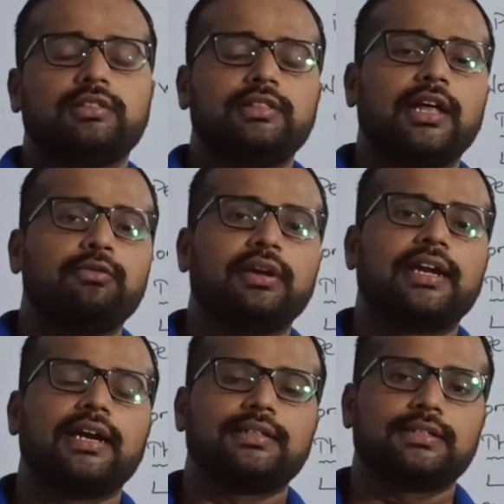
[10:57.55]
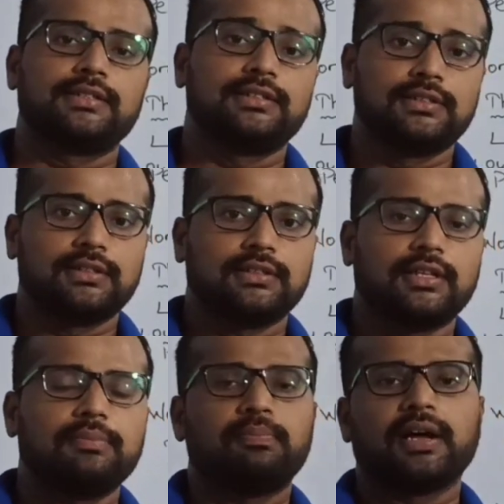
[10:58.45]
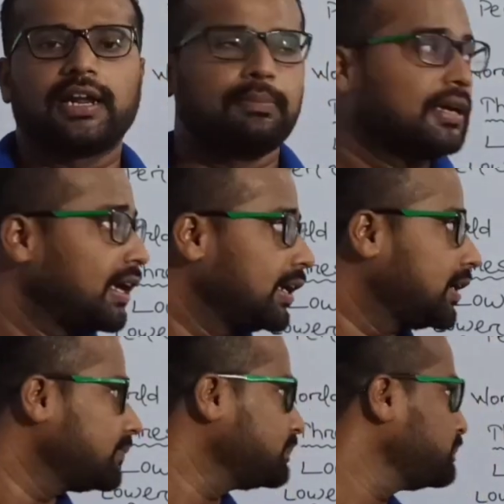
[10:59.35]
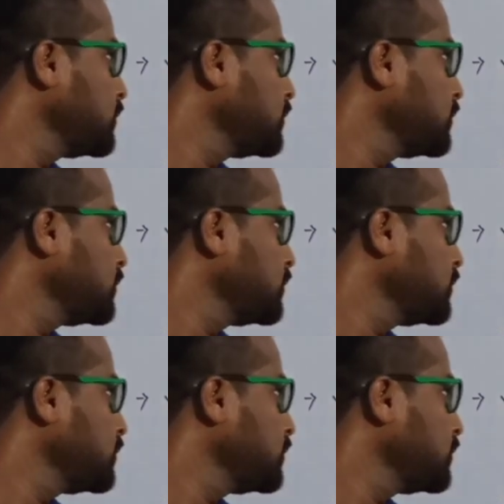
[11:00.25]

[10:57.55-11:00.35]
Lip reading: then we get the per capita income.